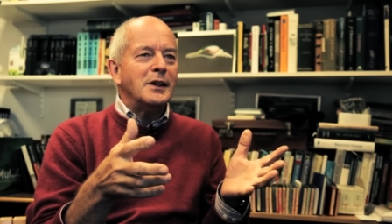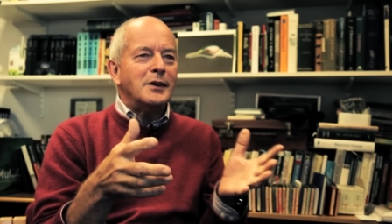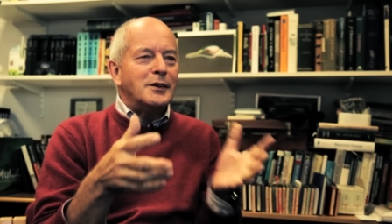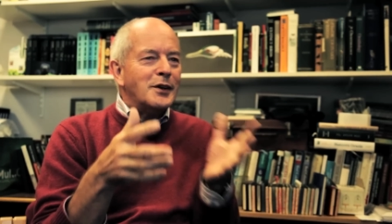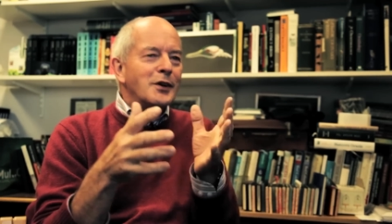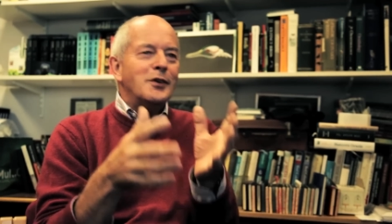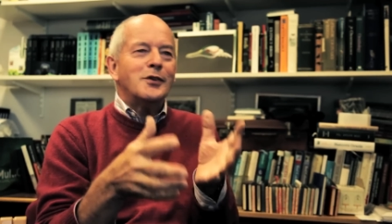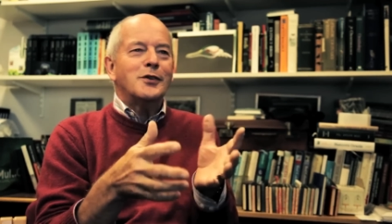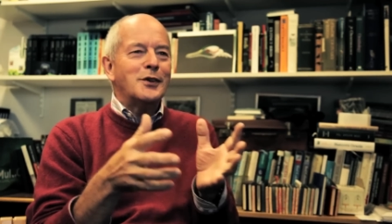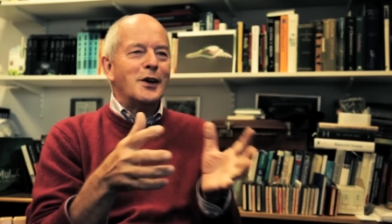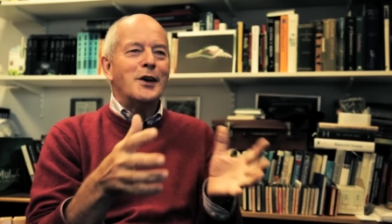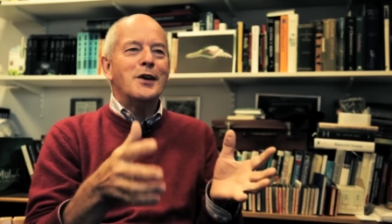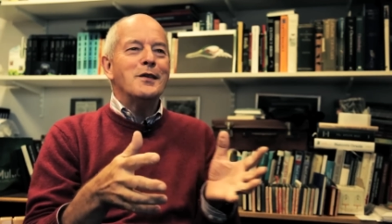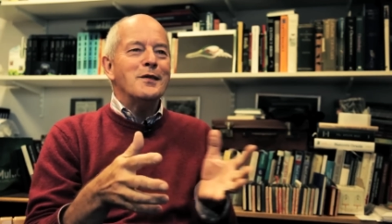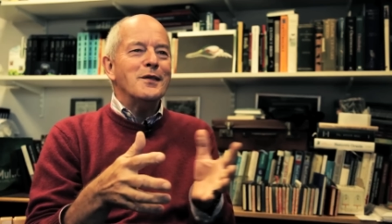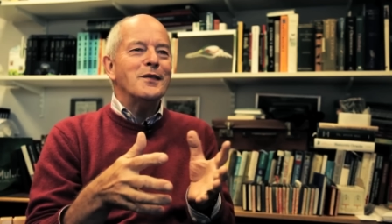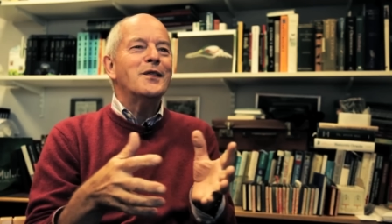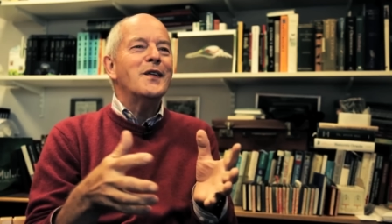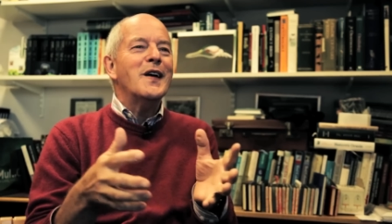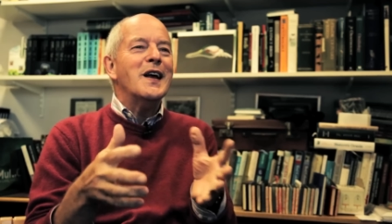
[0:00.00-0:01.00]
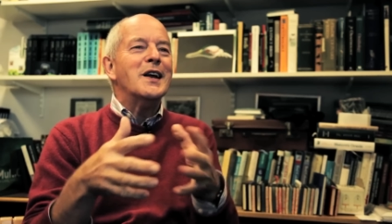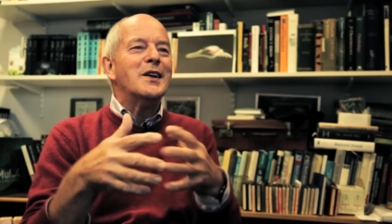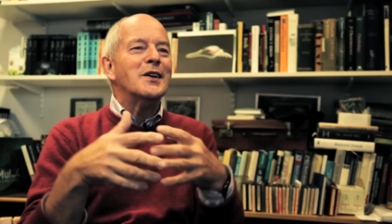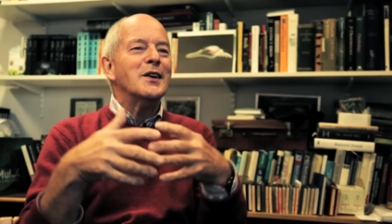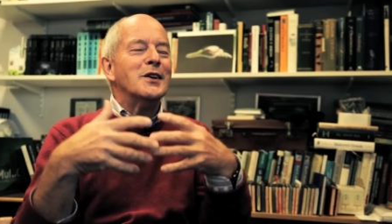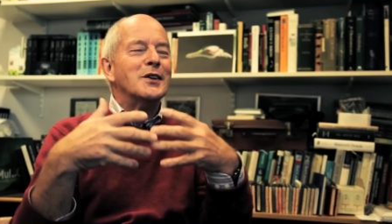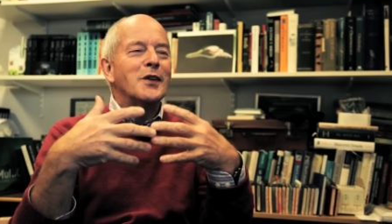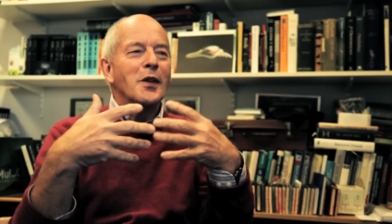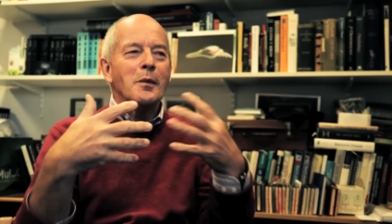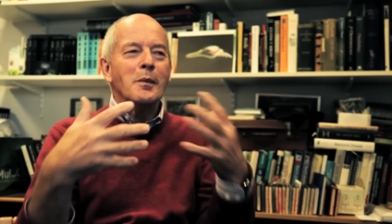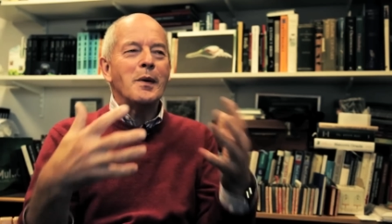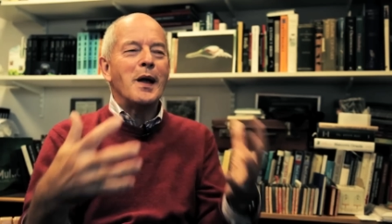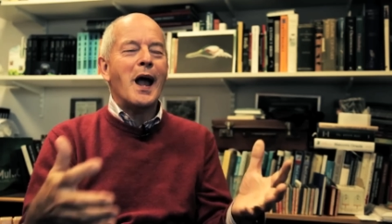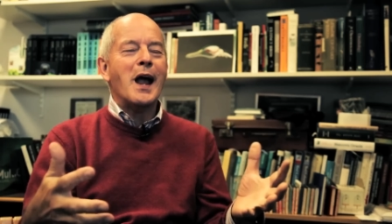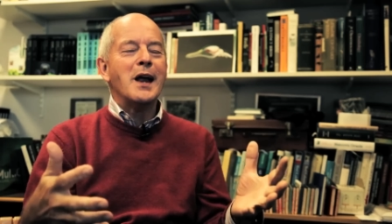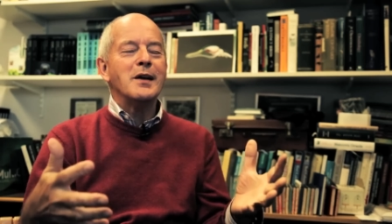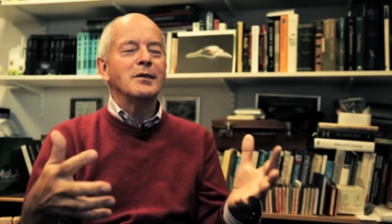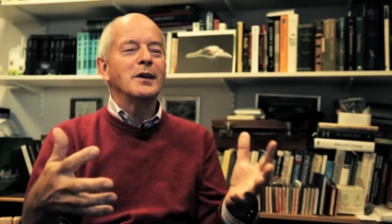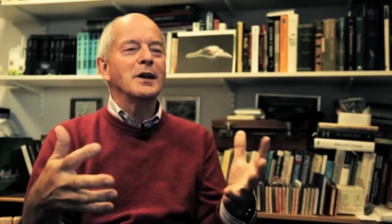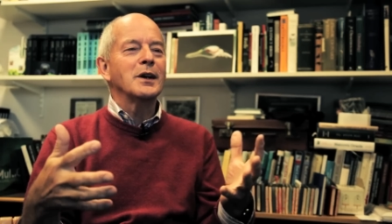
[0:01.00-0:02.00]
It just didn't fit into the
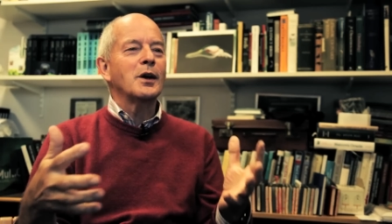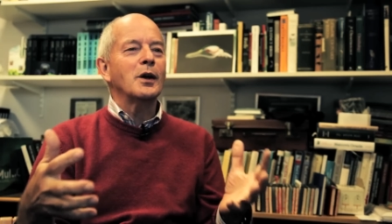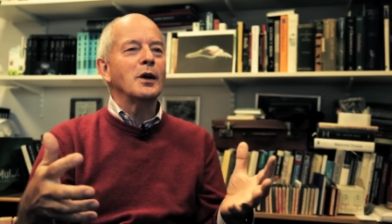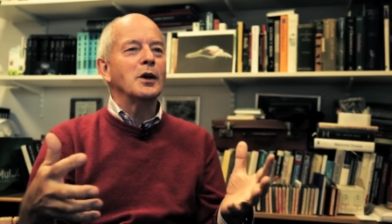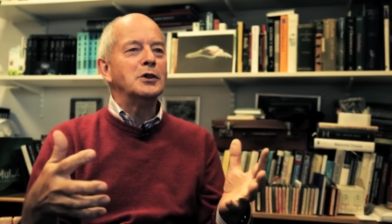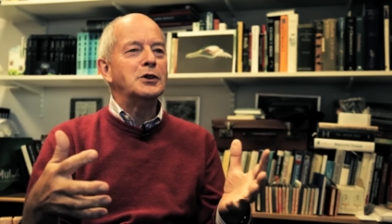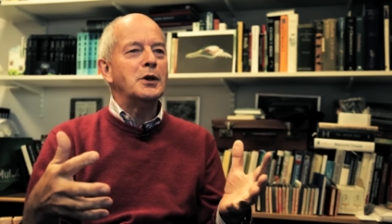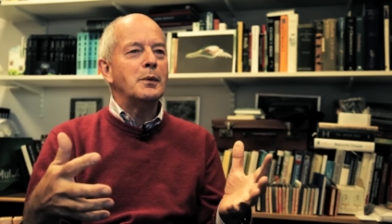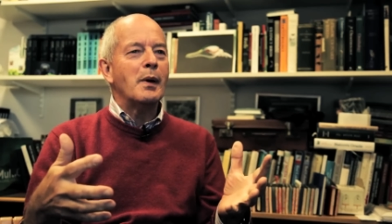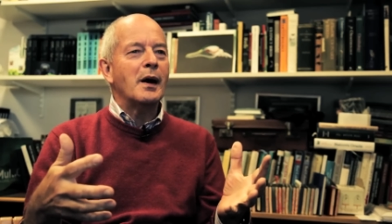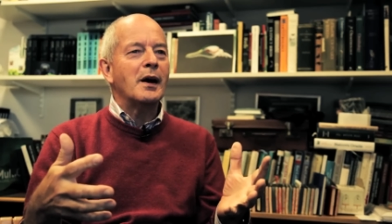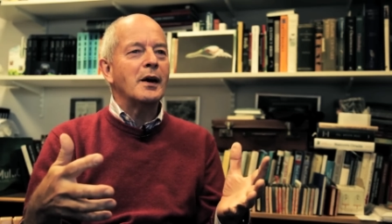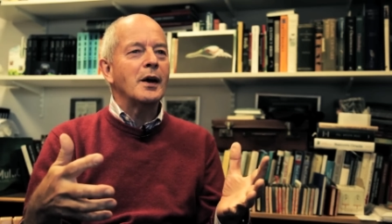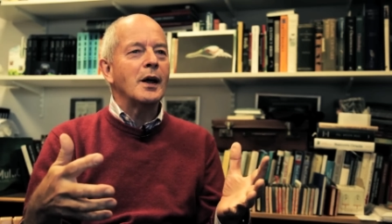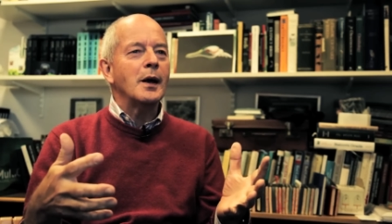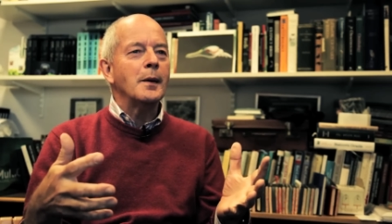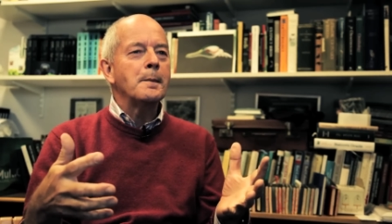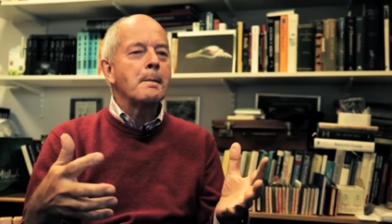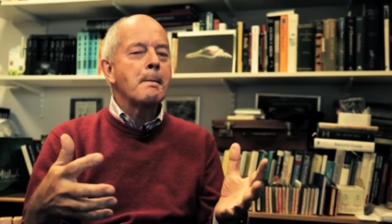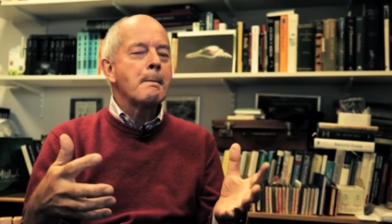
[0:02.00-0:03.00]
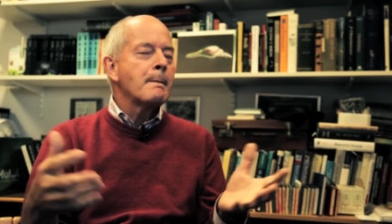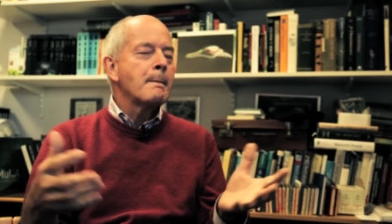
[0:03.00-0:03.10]
behavioural ecology paradigm.